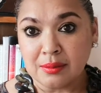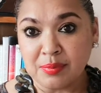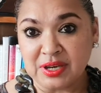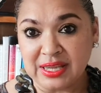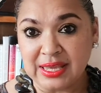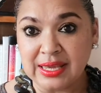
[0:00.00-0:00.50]

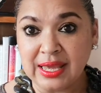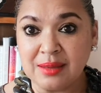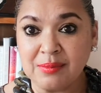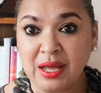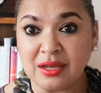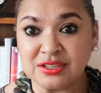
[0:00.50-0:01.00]
but he
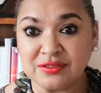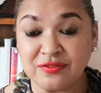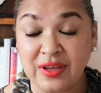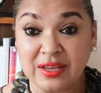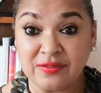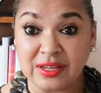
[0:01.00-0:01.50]
came out on
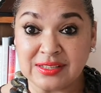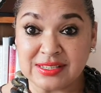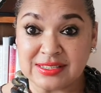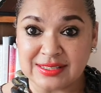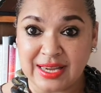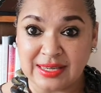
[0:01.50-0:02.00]

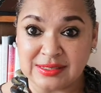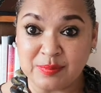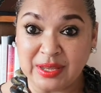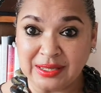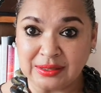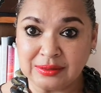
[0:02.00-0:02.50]
500
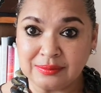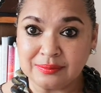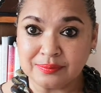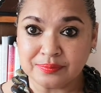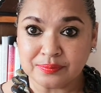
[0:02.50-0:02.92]
Rand bail